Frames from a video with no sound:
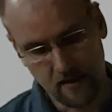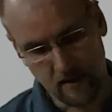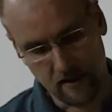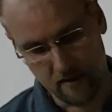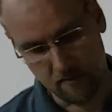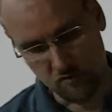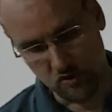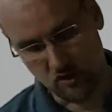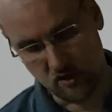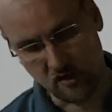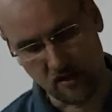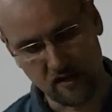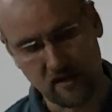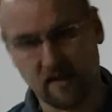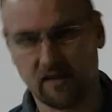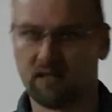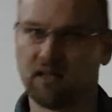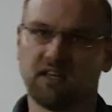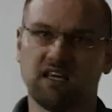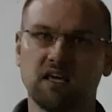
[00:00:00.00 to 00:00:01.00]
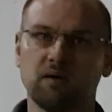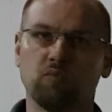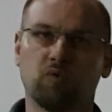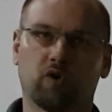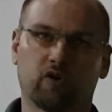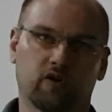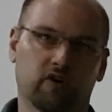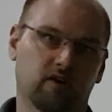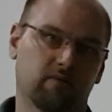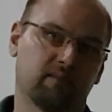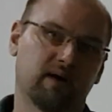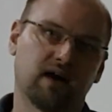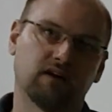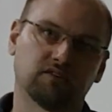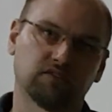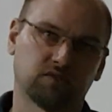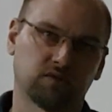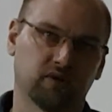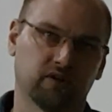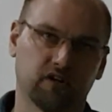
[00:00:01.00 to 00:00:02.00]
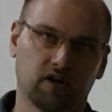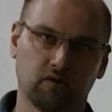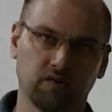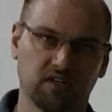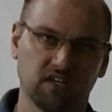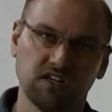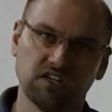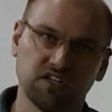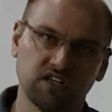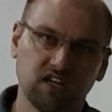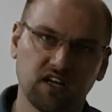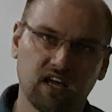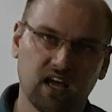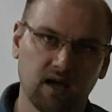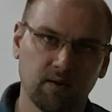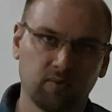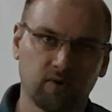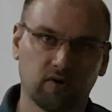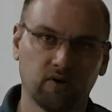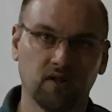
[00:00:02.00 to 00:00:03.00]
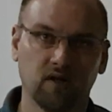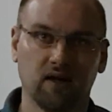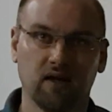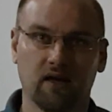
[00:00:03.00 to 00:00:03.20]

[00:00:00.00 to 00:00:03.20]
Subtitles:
You can connect a keyboard or a mouse through an OTG cable